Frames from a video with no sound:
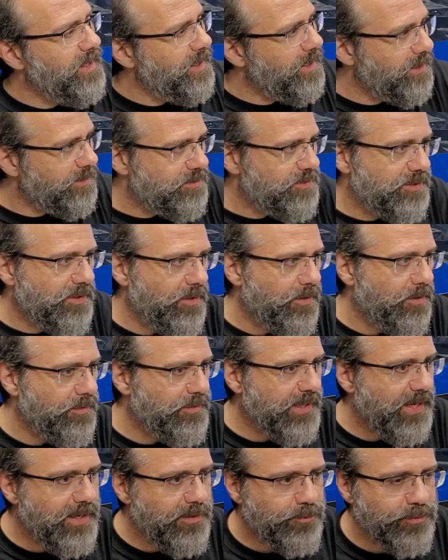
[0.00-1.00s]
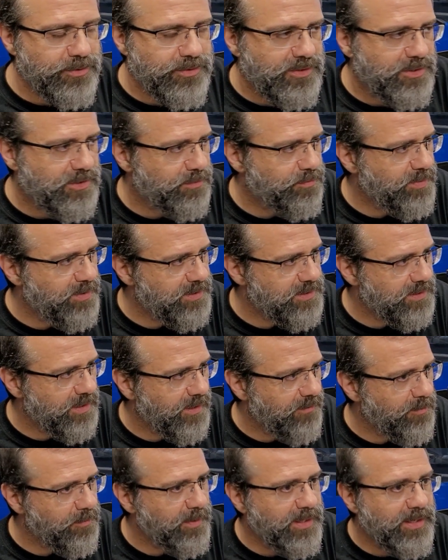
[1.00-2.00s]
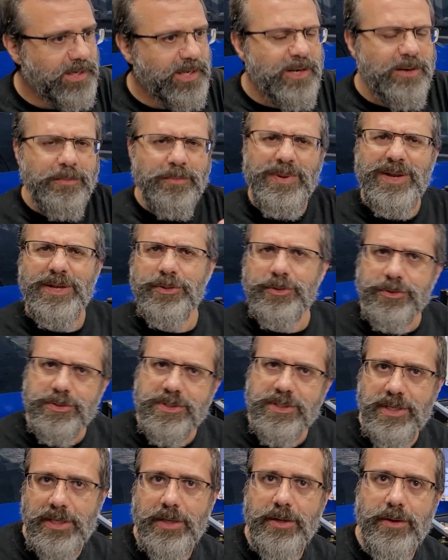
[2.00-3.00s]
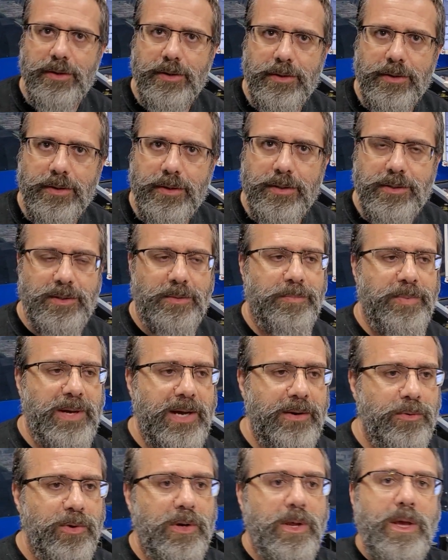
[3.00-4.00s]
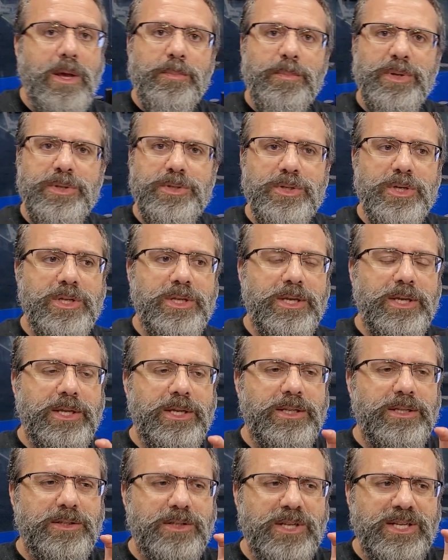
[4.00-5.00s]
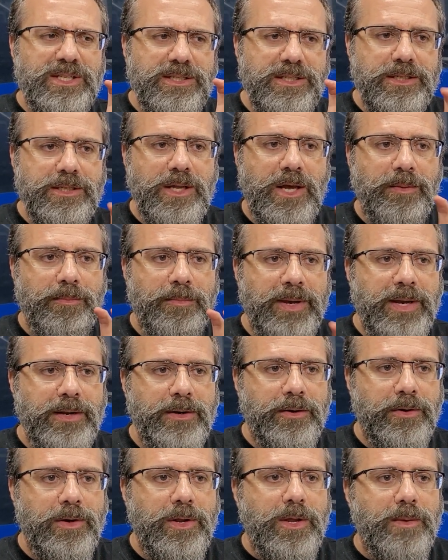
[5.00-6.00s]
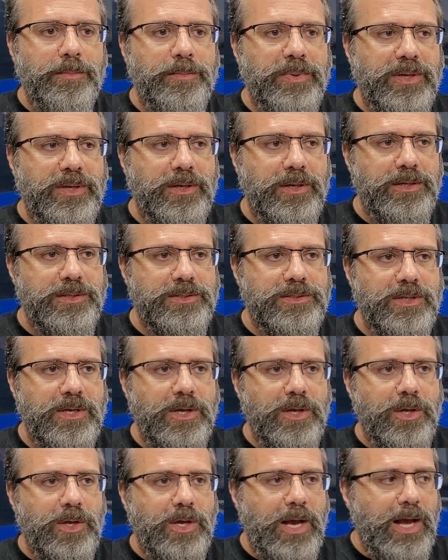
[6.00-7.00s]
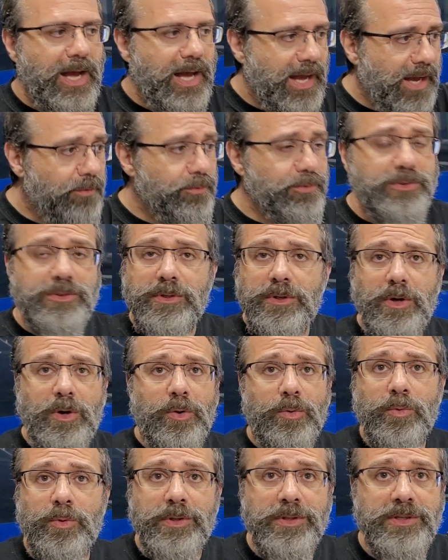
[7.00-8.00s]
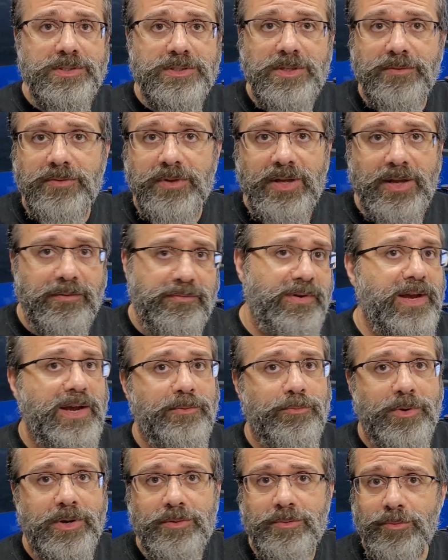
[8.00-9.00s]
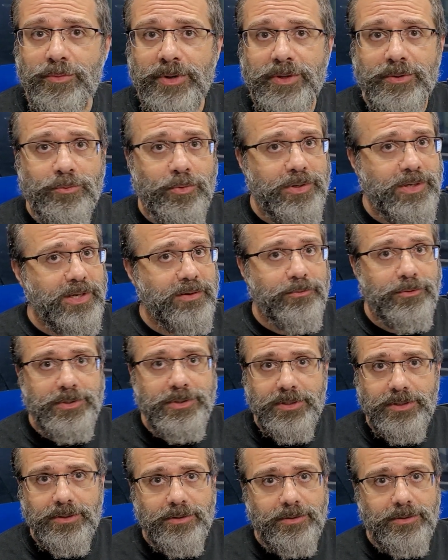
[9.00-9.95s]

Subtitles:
And so that was just pissing everybody, and it made you scared to buy one. But it did not matter, because I was going to own one of these if I red ringed one every year.